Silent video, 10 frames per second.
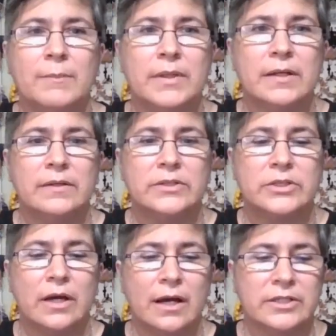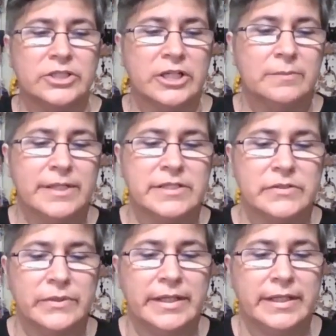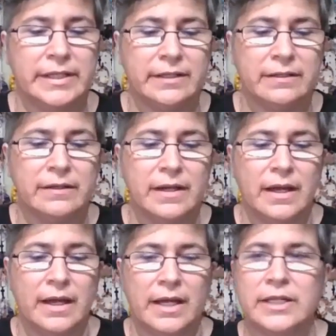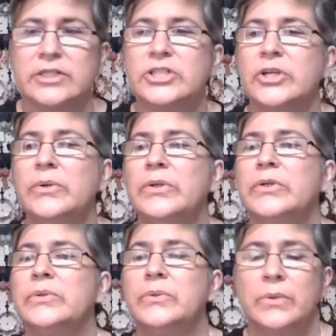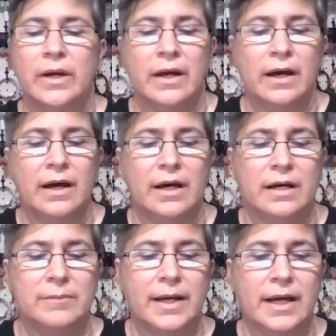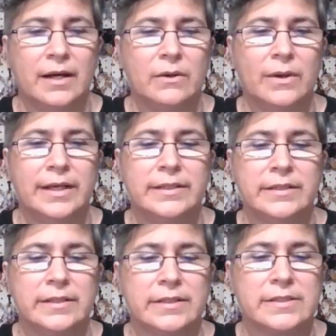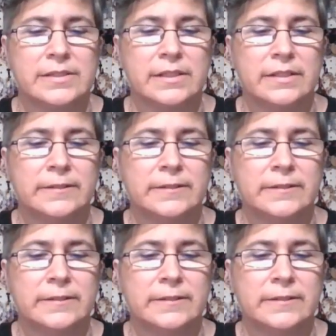going to share my screen here and show you how I did this.